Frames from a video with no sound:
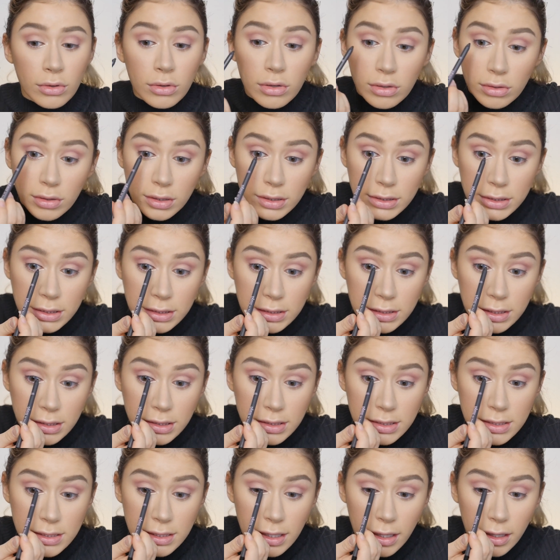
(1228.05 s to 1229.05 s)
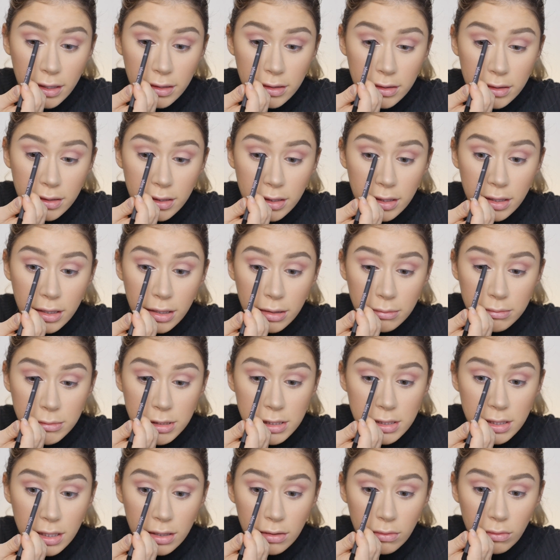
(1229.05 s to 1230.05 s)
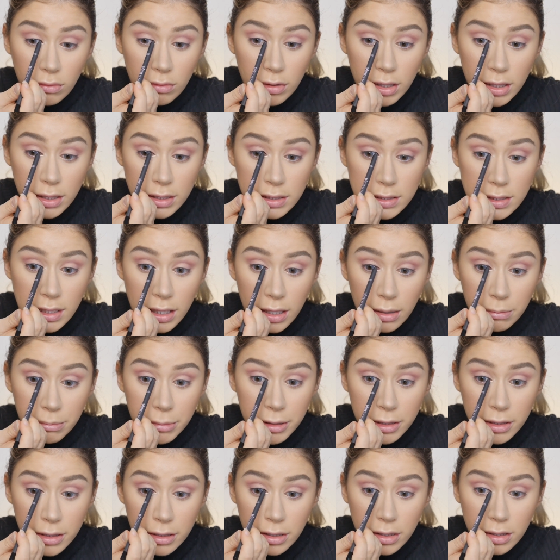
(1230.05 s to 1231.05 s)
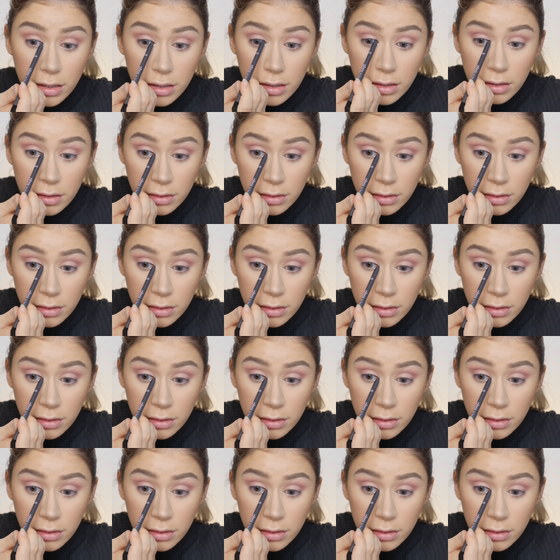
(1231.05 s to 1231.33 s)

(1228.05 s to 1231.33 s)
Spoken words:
hold it to the side thing, and I'm just like, what is happening?